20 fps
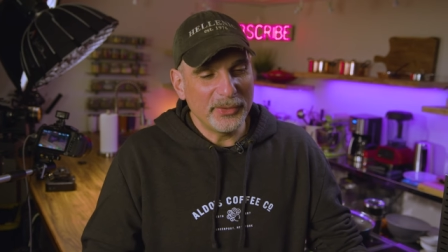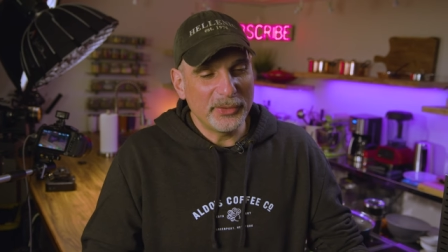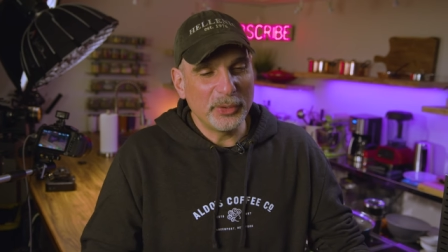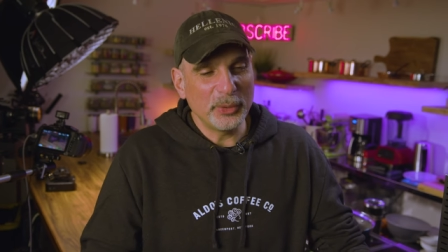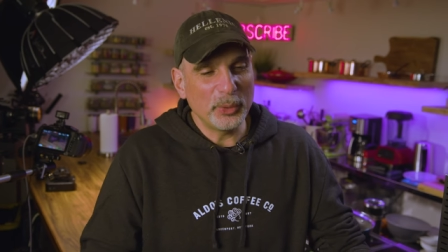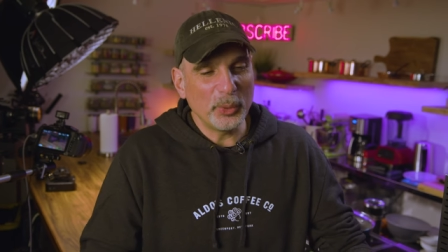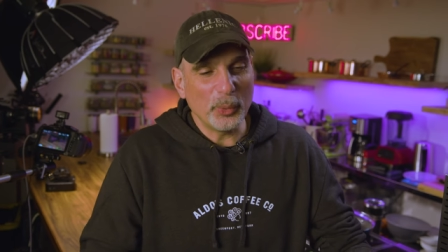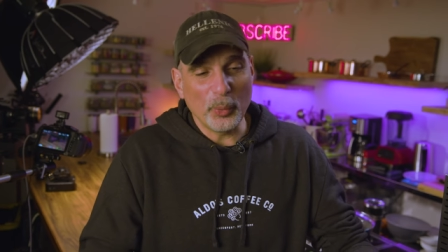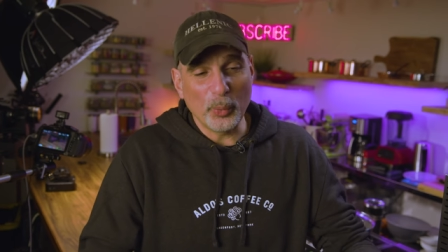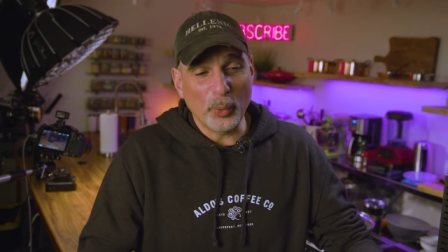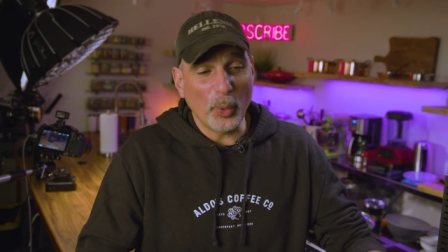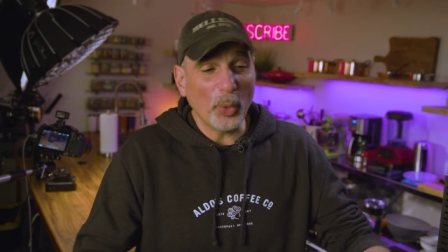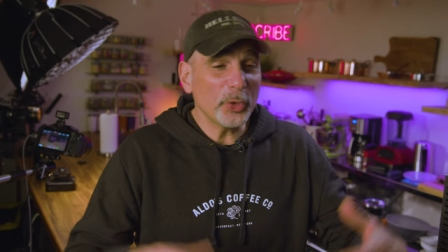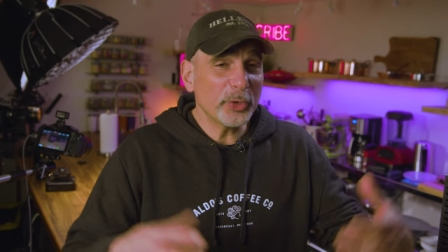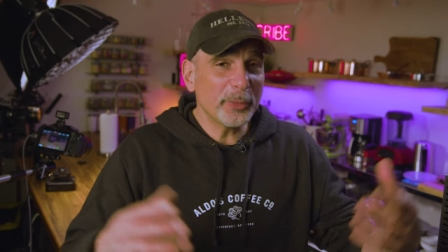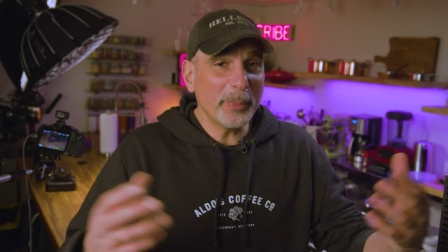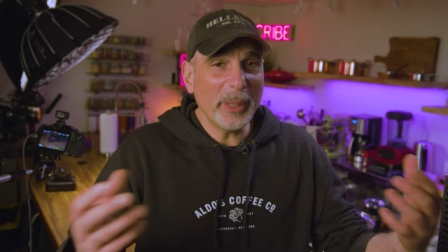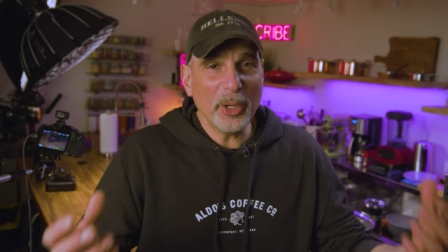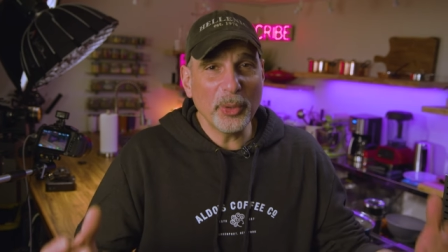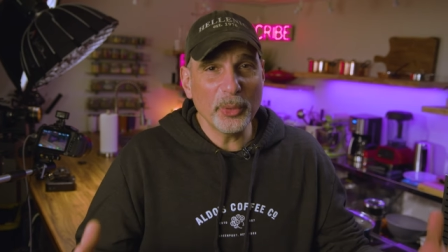to
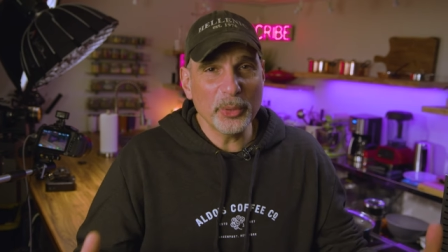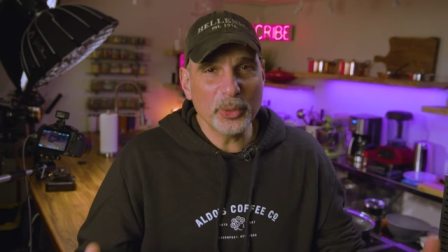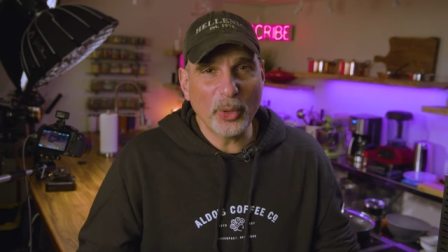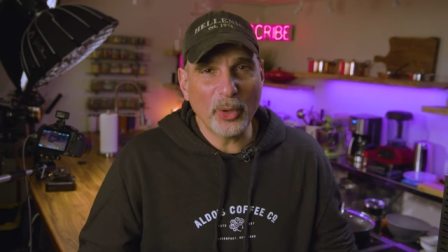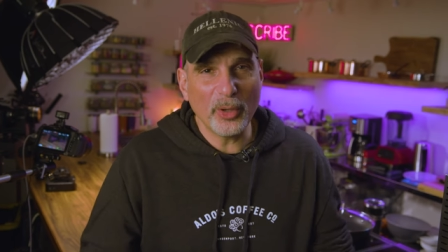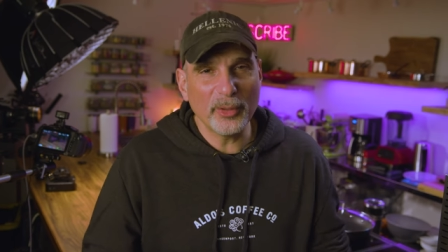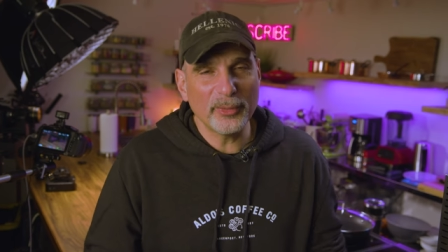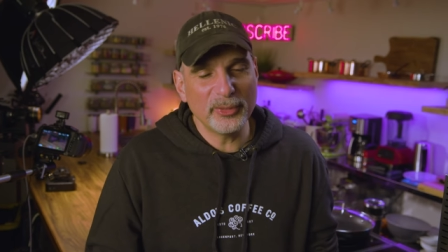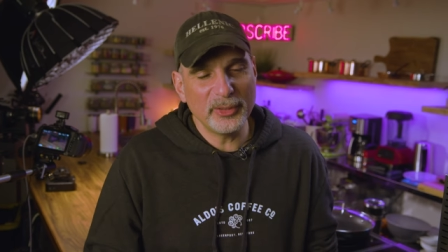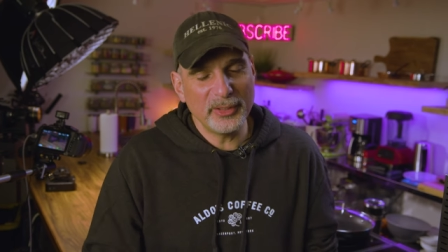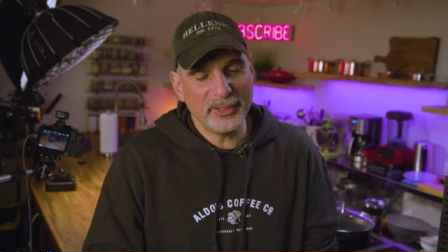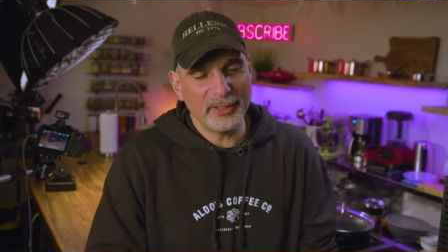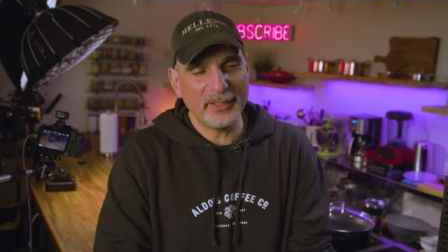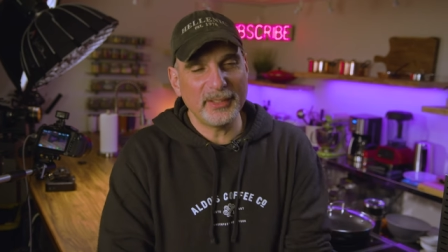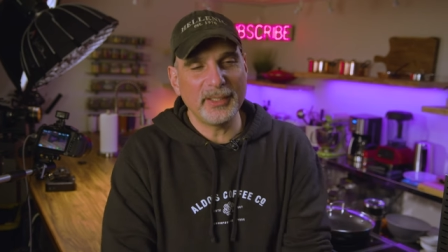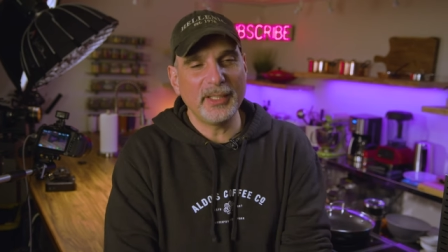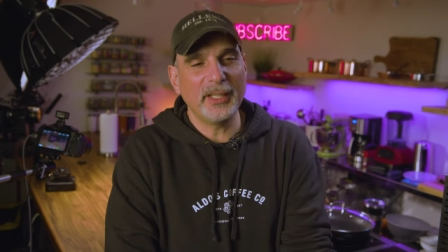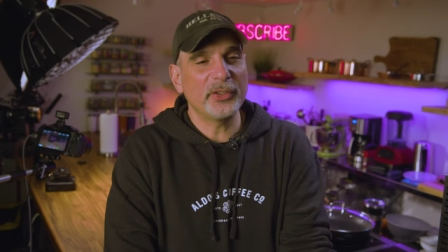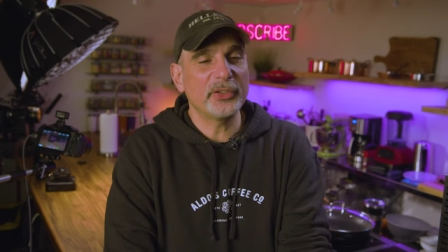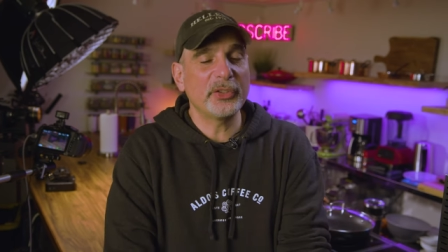roast my own coffee,
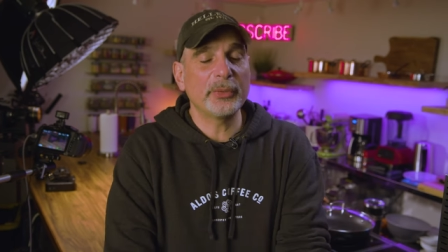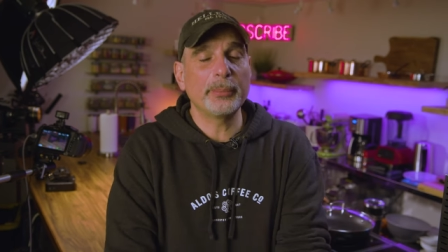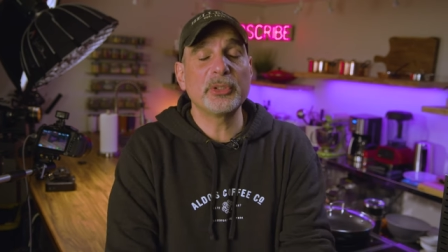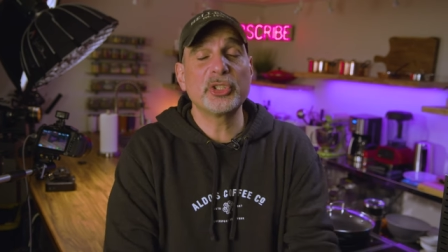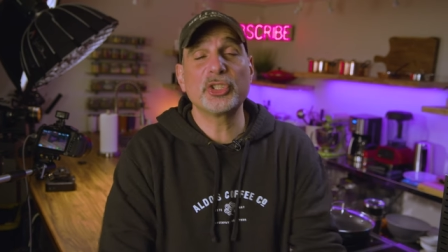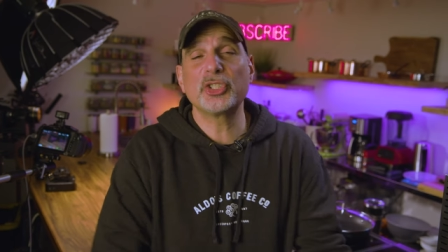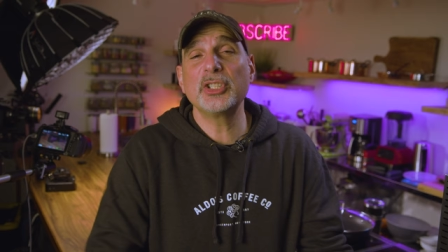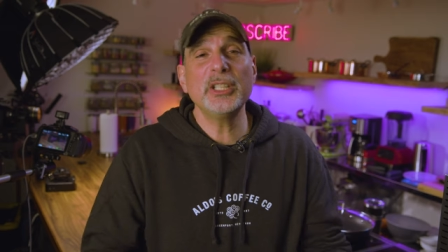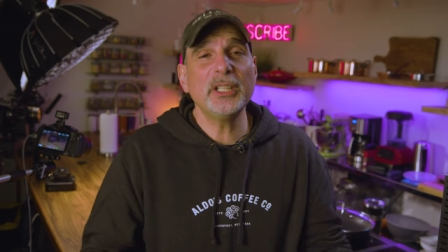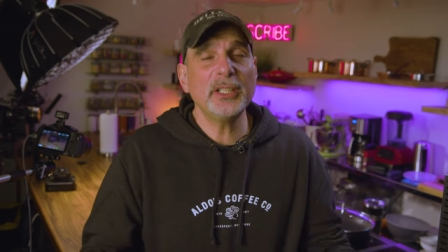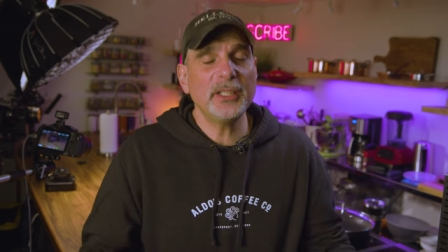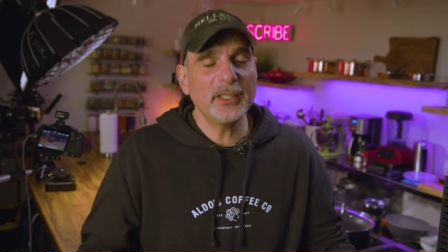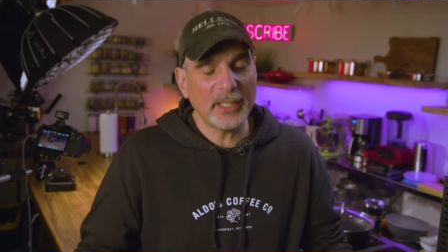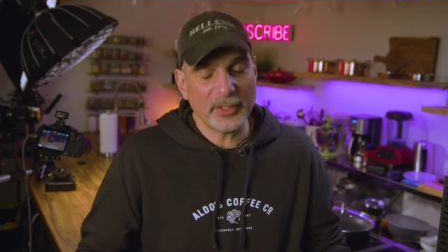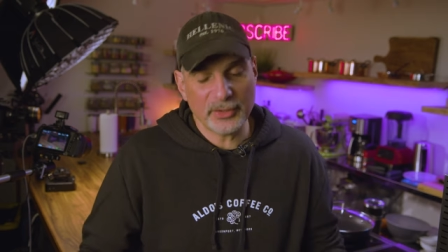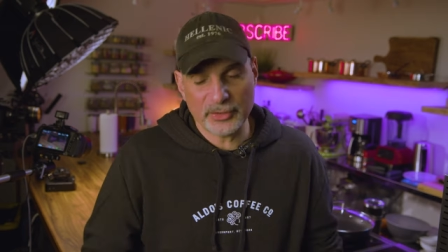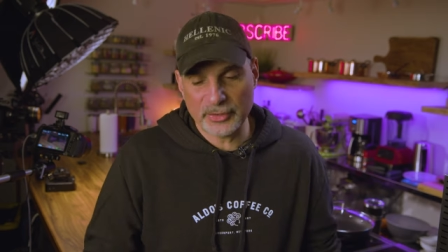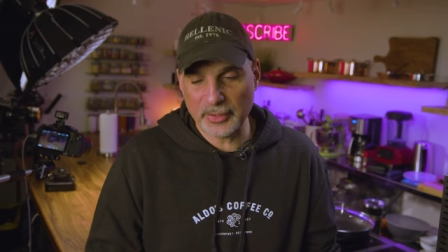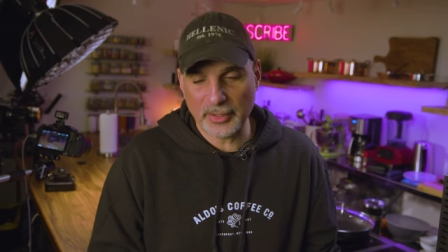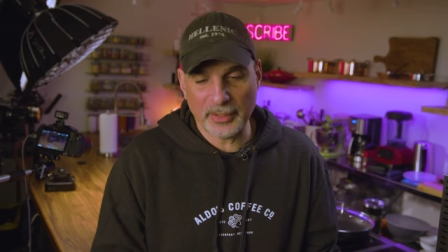and there's a machine
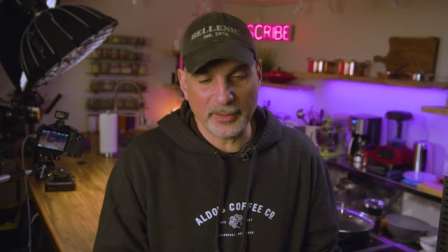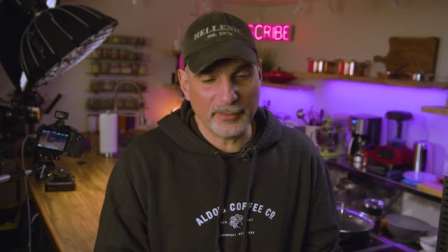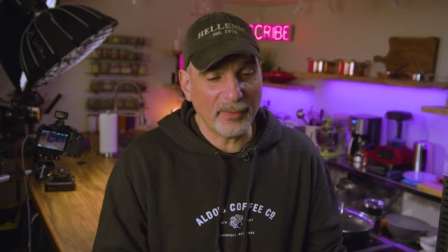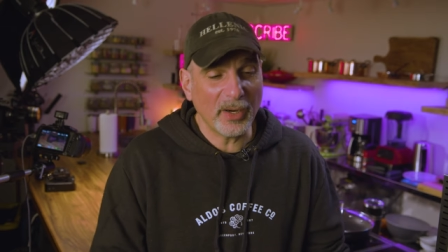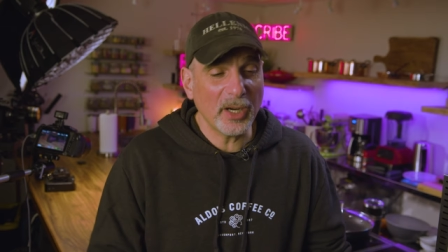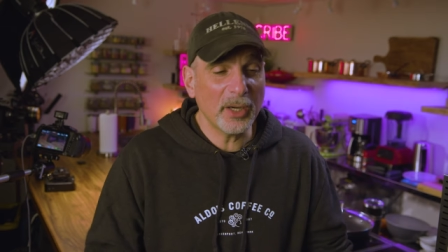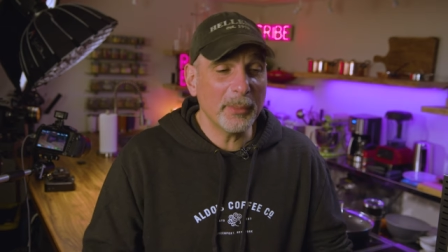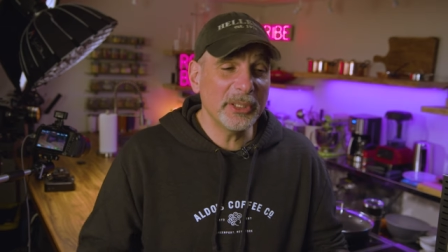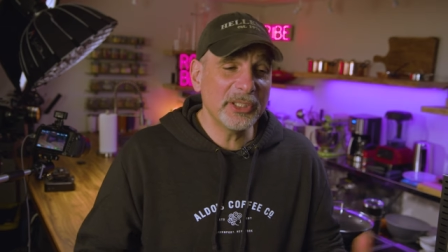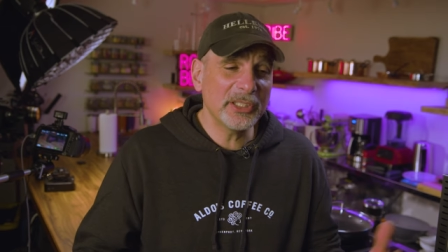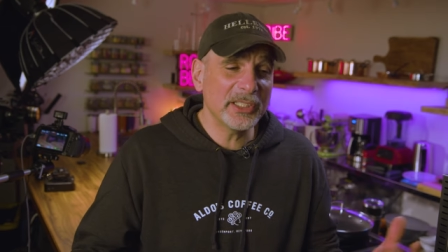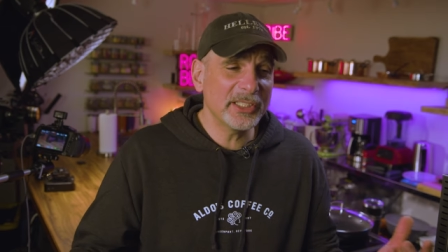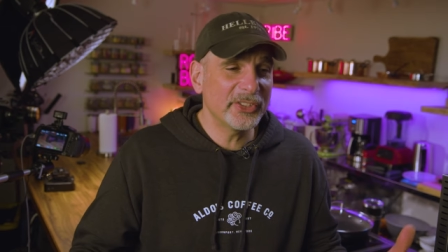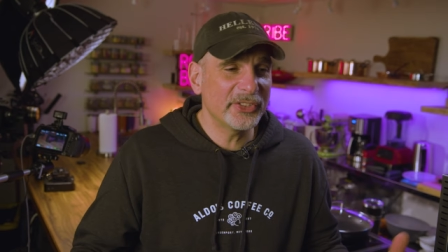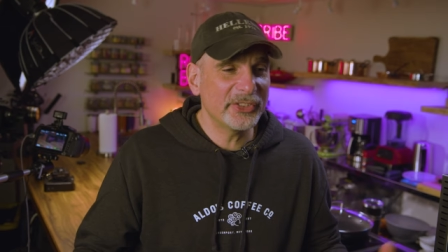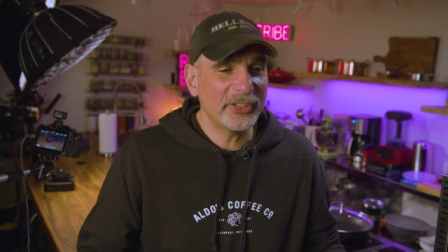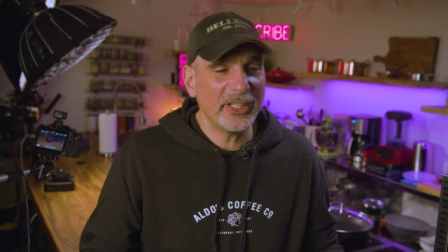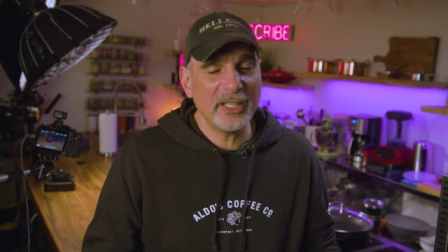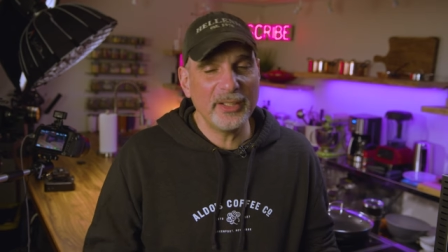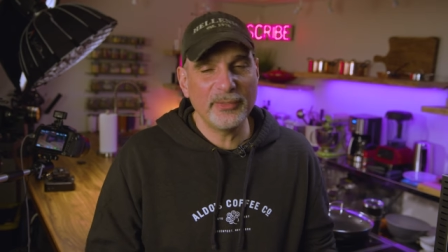that's environmentally
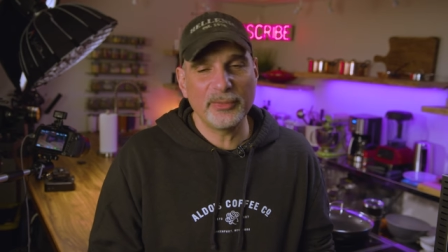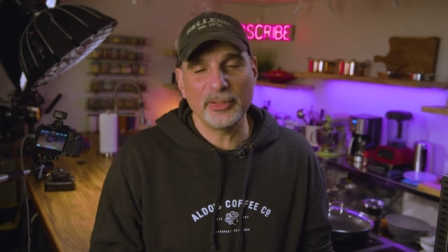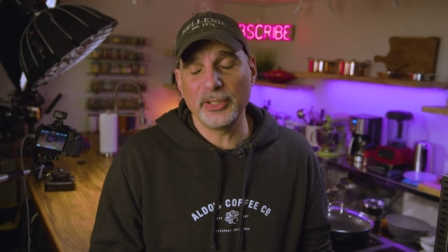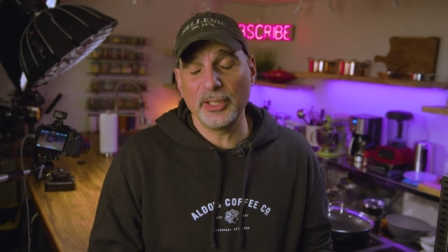safe,